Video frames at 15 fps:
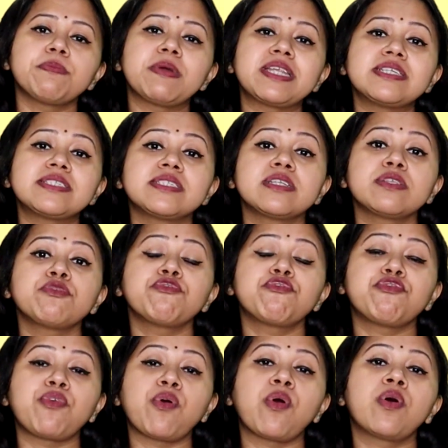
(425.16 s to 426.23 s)
good medicine
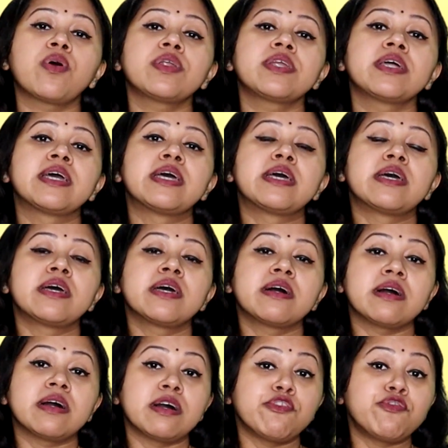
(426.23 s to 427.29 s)
for
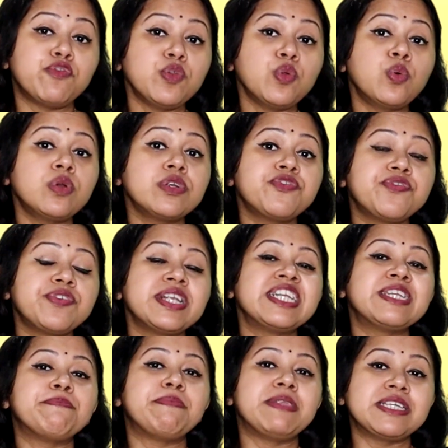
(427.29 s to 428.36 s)

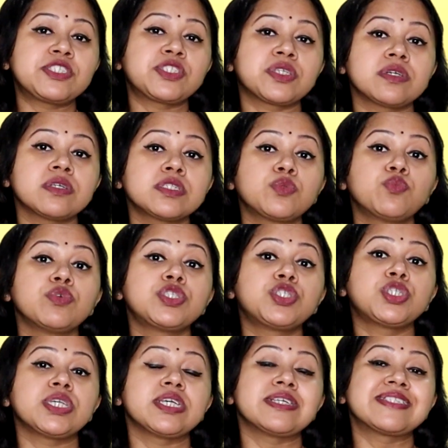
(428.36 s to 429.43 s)
fluid-filled blisters,
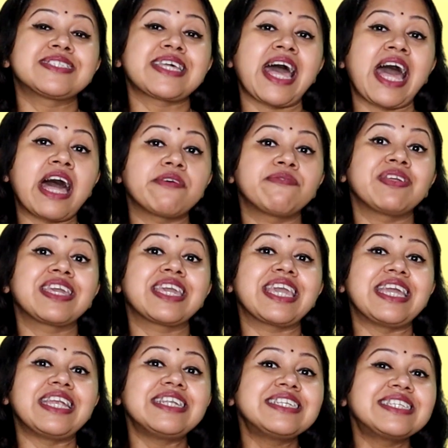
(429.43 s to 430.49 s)
which is
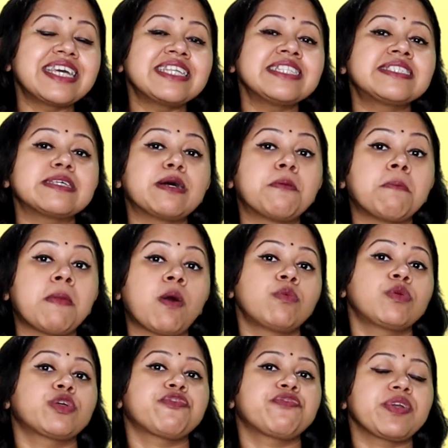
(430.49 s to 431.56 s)
having intense
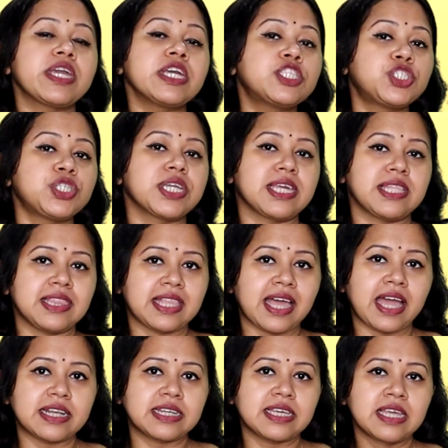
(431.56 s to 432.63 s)
amount of itching in
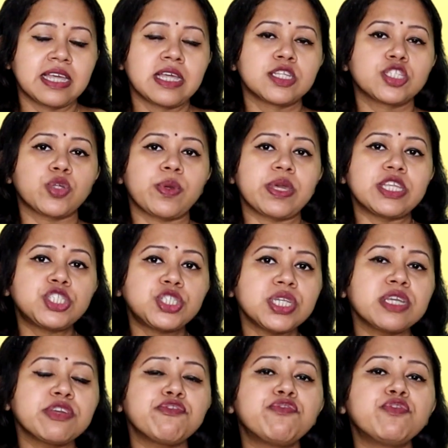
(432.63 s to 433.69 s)
that. So
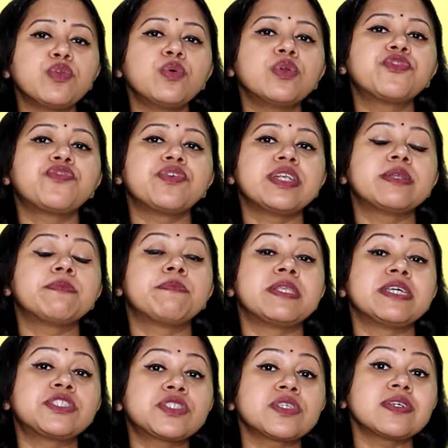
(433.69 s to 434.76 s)
itching, fluid-filled
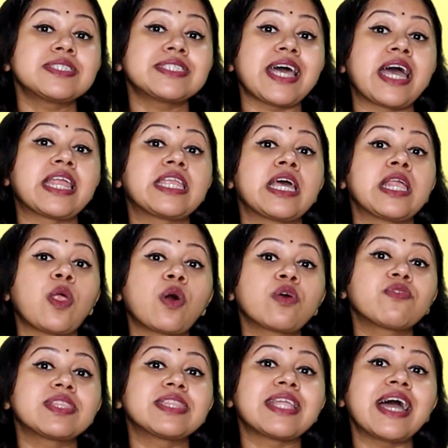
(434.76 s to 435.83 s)
blisters, and
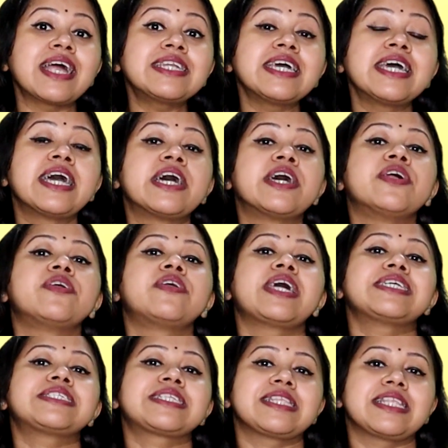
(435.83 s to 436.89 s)
along with that
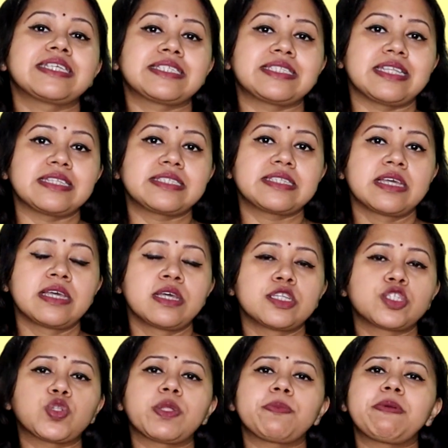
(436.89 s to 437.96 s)
restlessness.
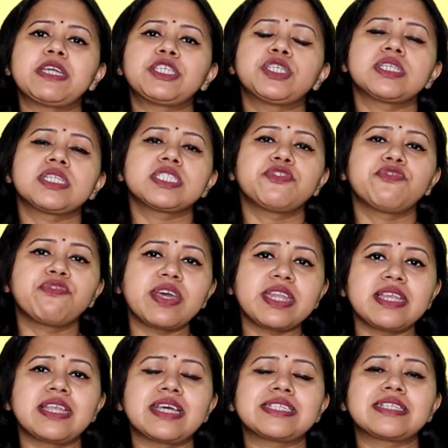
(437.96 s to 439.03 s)
So the patient is
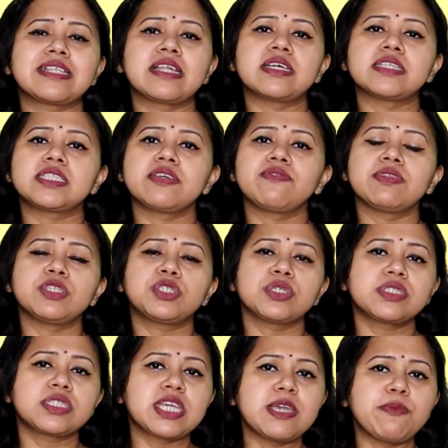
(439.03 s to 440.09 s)
very restless, he will
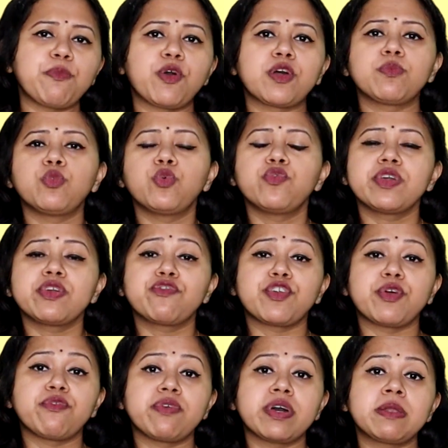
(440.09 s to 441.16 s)
just keep on moving
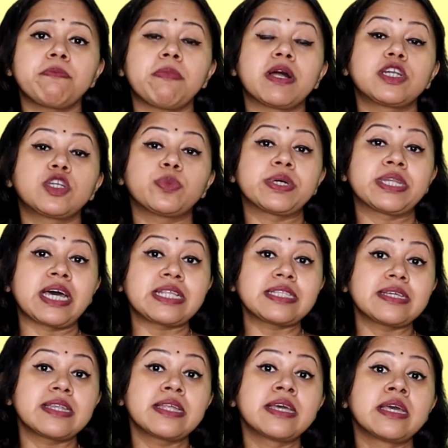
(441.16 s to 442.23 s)
from one part to
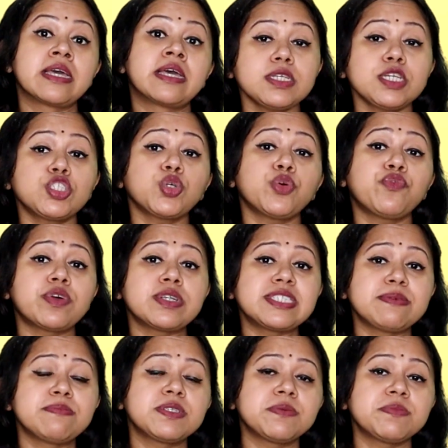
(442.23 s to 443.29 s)
another. So for
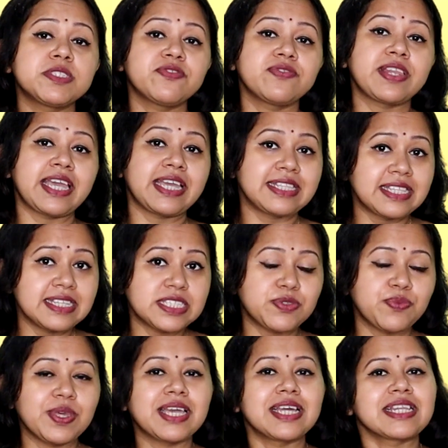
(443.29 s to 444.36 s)
symptoms like
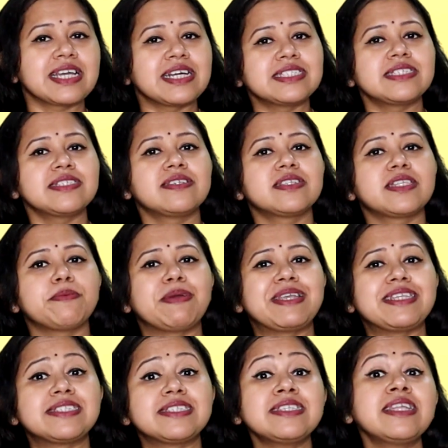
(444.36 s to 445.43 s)
this, we can consider the
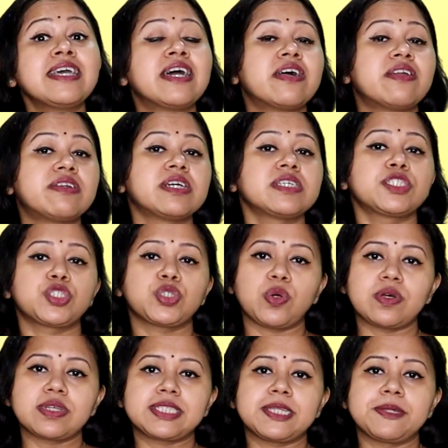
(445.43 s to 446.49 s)
medicine
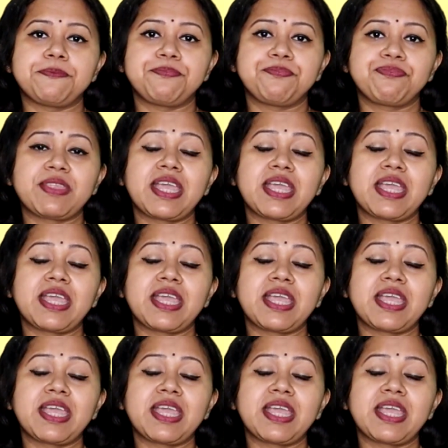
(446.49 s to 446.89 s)
Rhus.